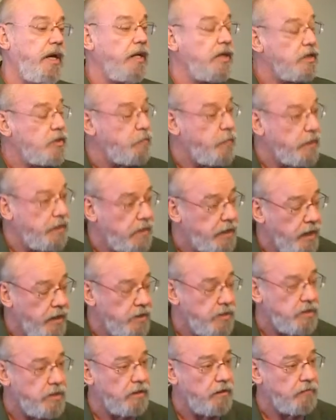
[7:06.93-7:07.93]
And it's
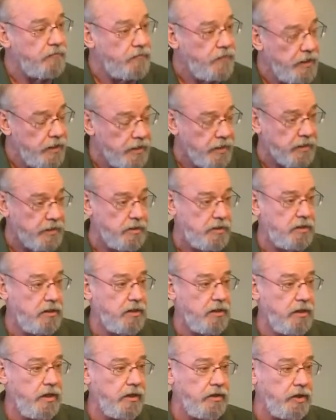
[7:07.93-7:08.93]
because of
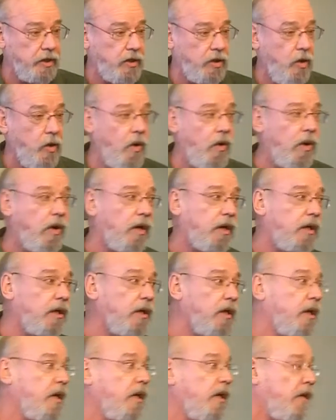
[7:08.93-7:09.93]
this, at the
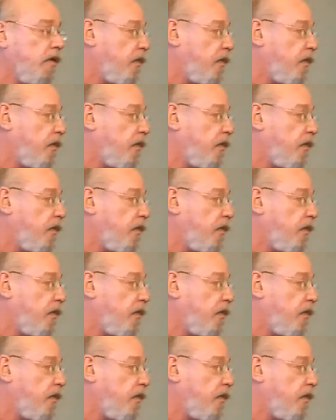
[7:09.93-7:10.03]
core,